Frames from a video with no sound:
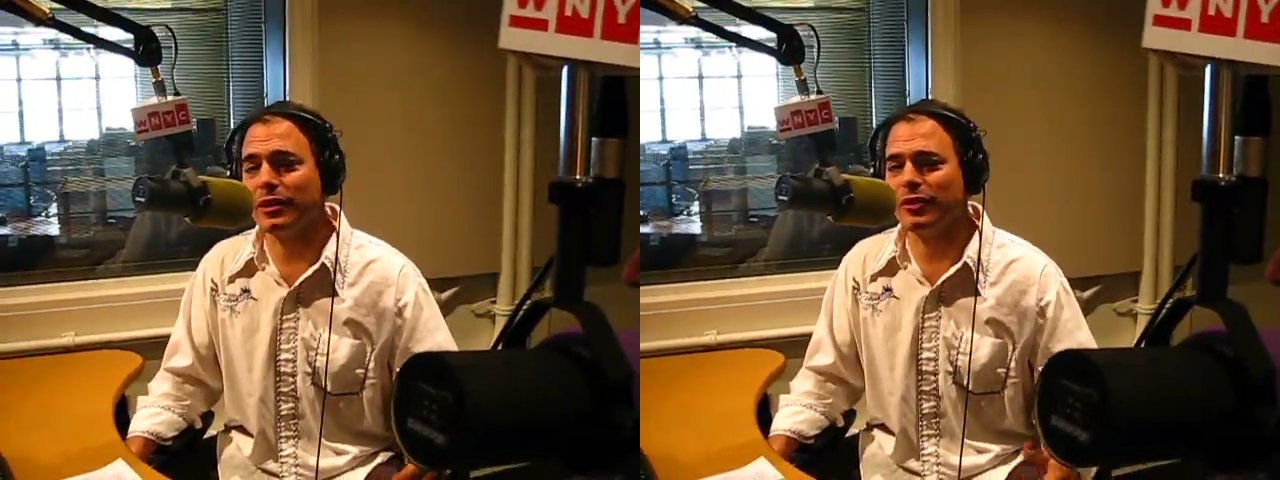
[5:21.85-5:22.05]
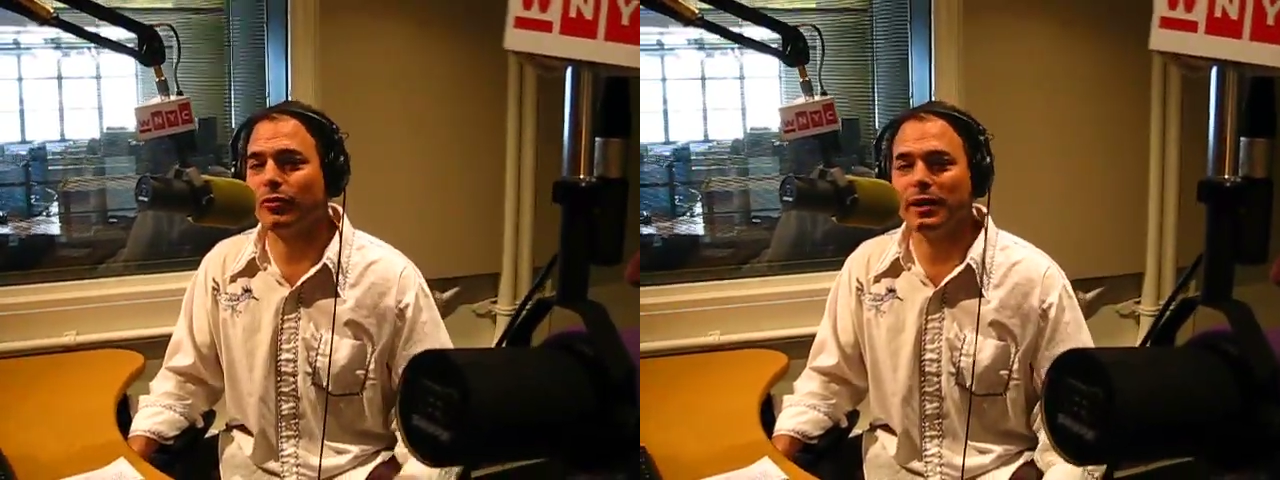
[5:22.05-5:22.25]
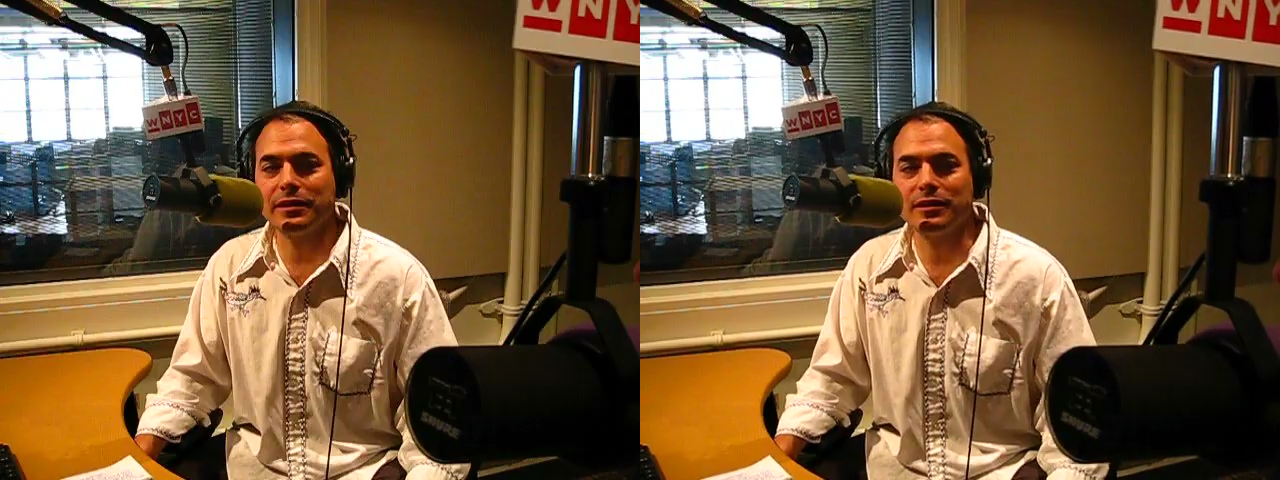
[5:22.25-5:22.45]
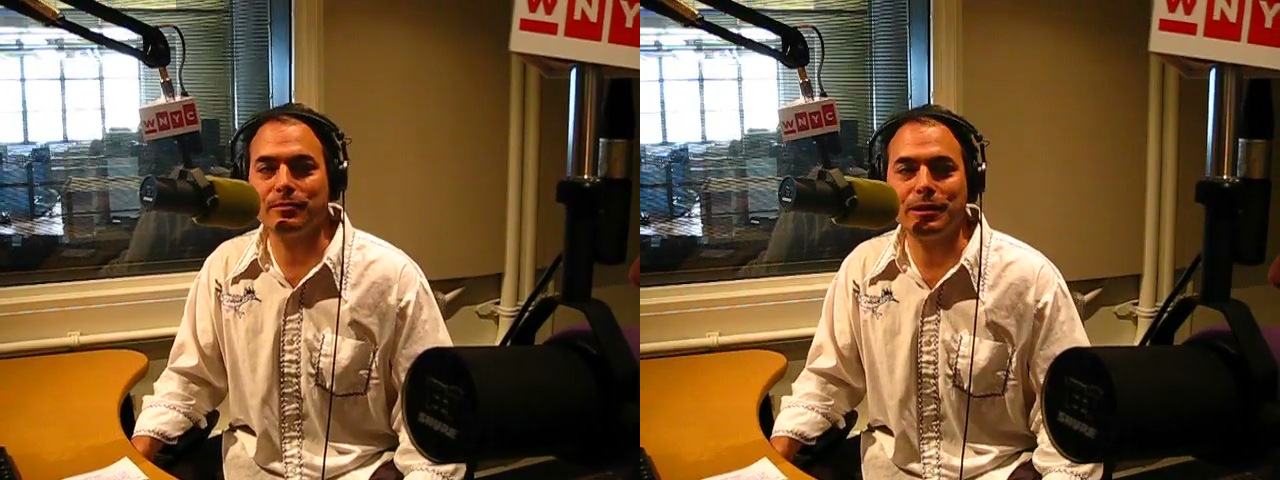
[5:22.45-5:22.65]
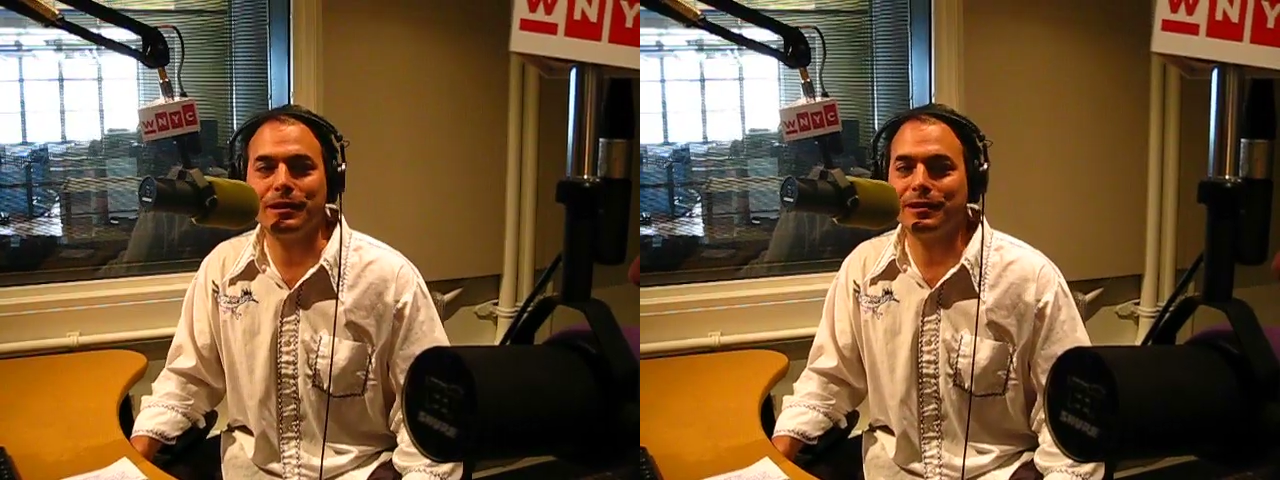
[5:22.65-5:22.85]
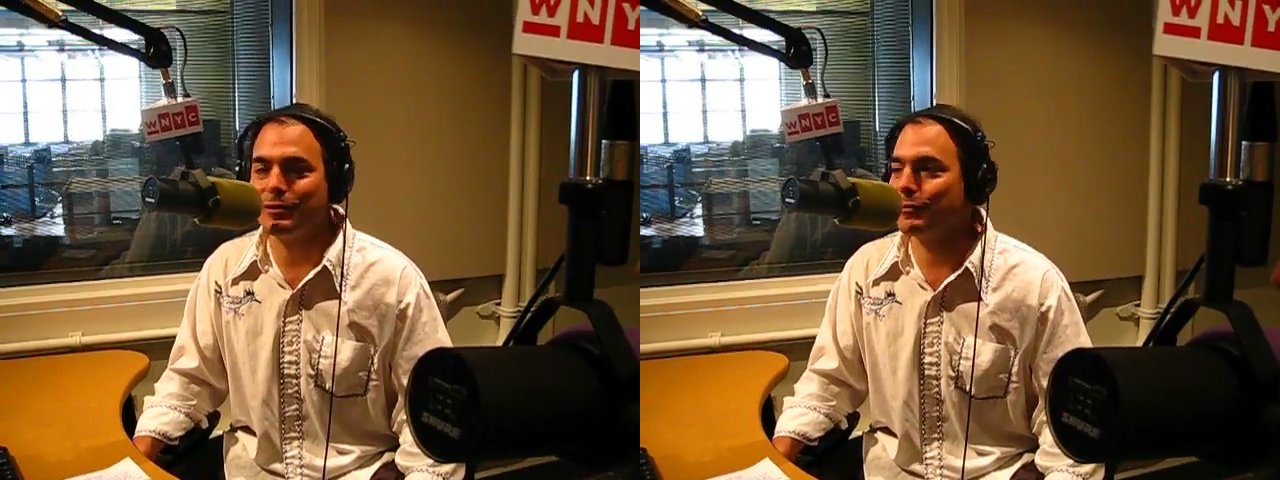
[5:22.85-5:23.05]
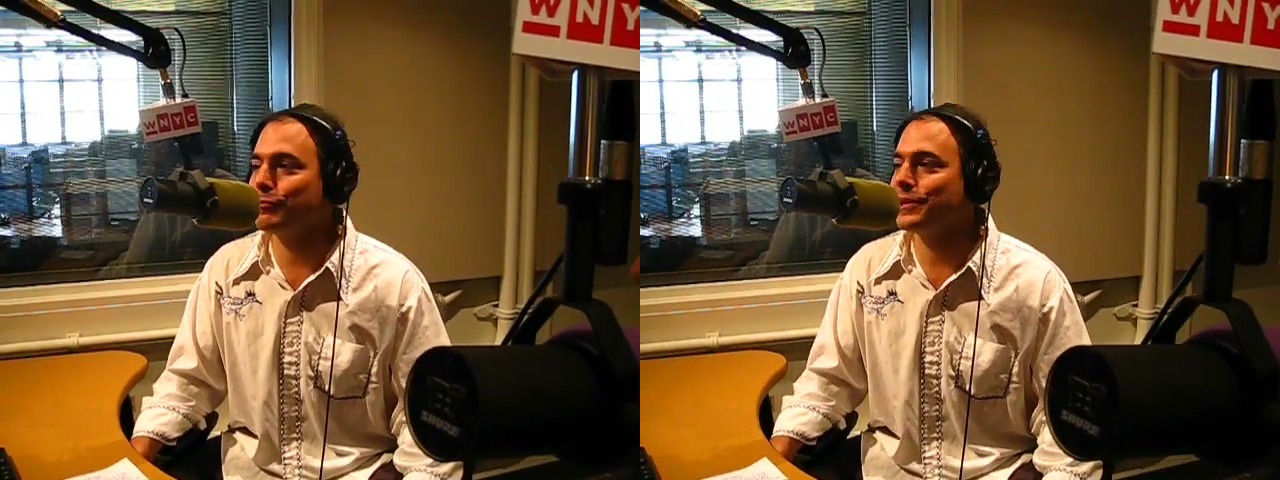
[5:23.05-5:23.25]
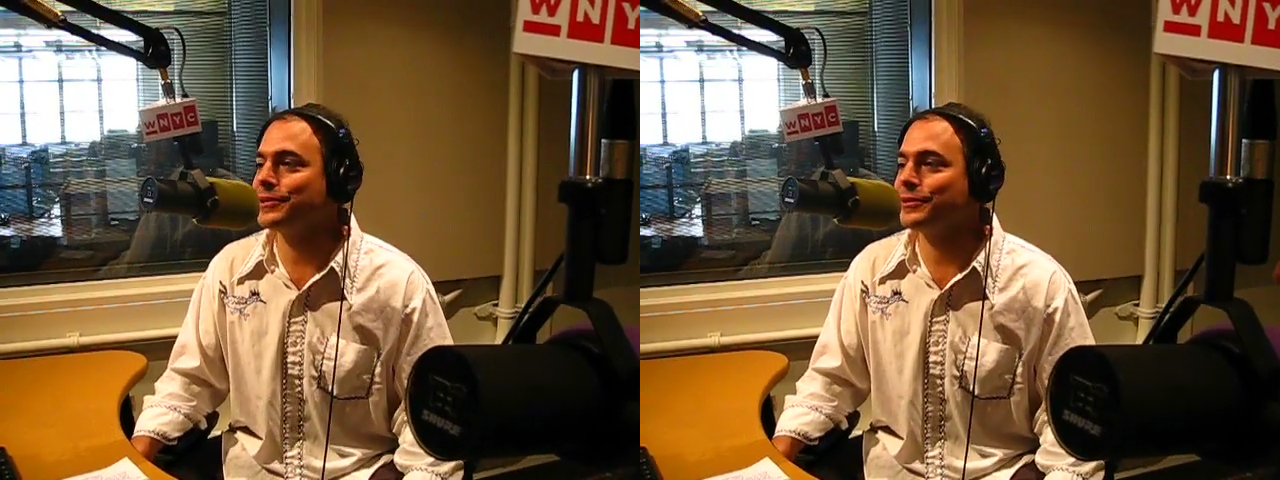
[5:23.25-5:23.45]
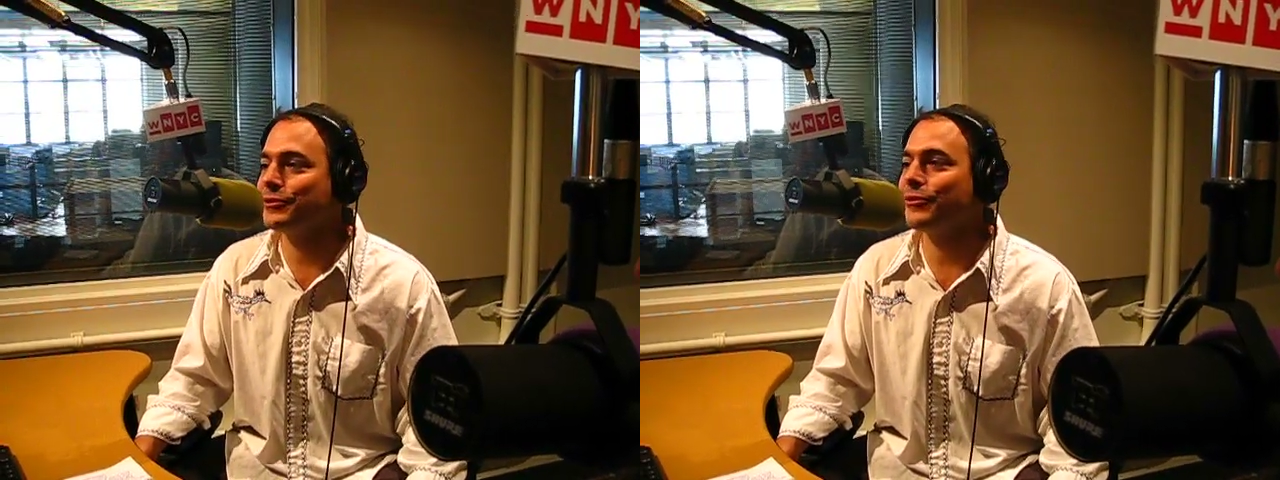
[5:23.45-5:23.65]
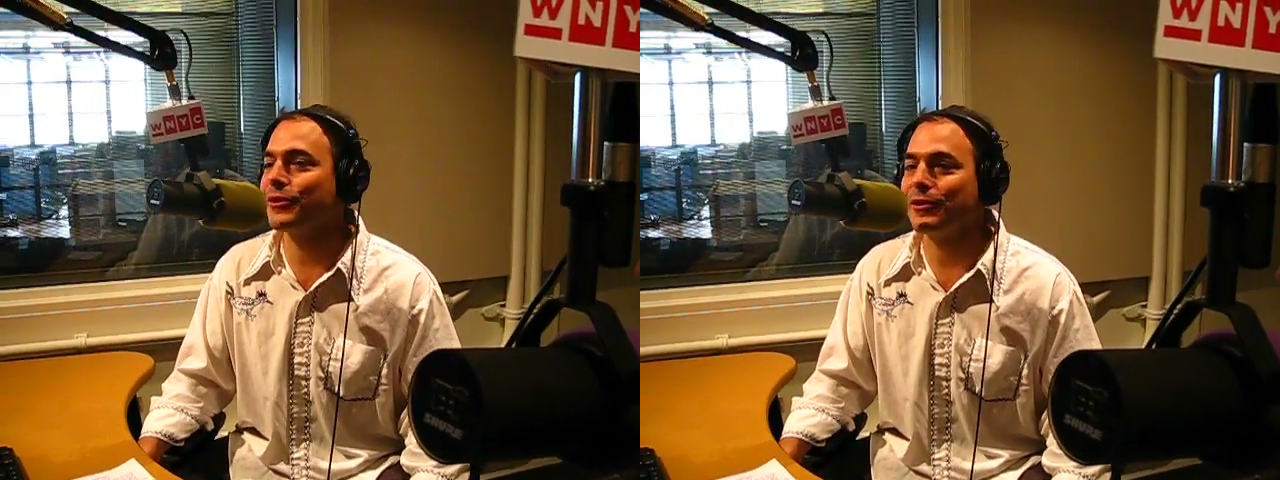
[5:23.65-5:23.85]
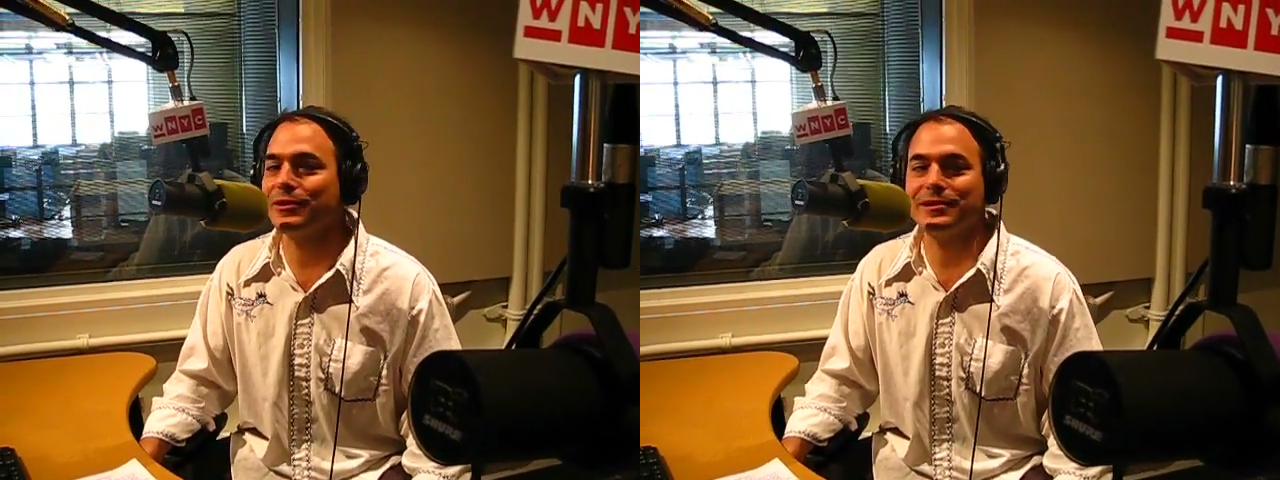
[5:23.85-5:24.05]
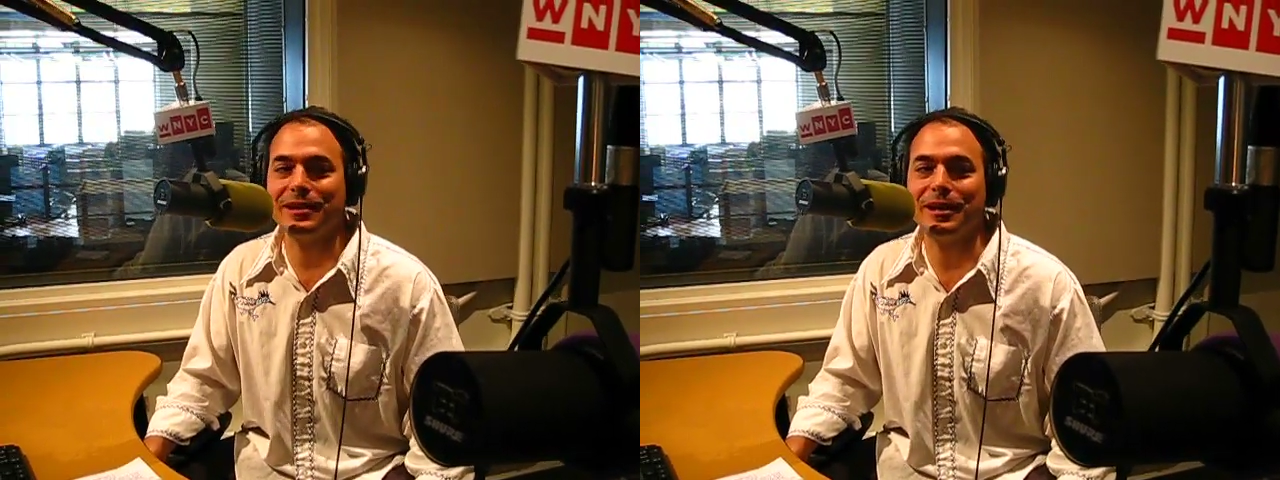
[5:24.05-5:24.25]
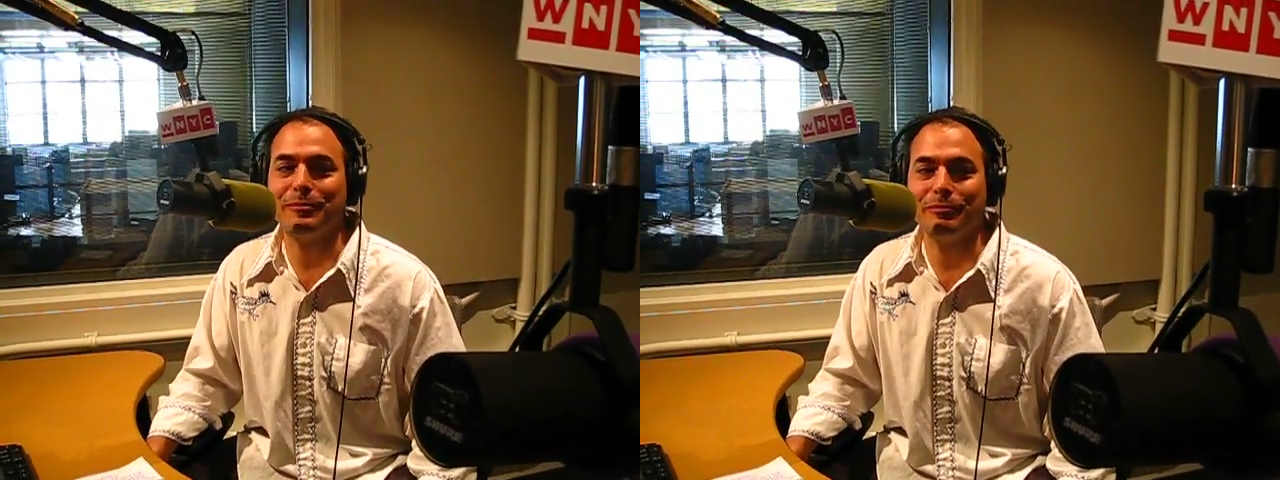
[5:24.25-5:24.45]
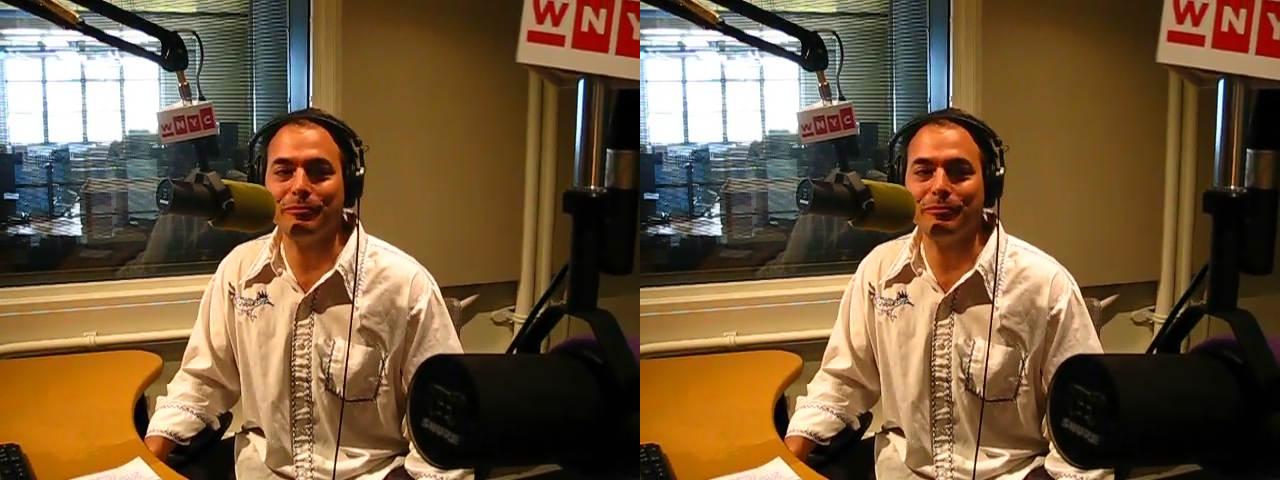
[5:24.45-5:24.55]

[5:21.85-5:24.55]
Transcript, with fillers: a great comedian who plays in New York all the time.